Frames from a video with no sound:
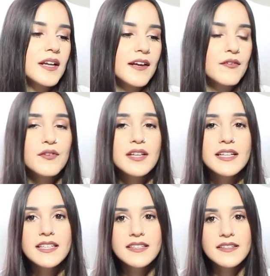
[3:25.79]
and I feel
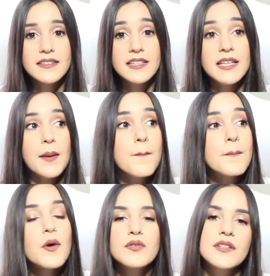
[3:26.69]
like this is the
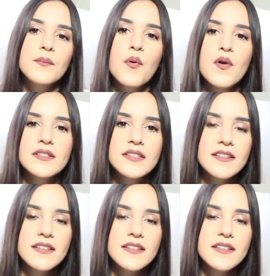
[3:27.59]
most important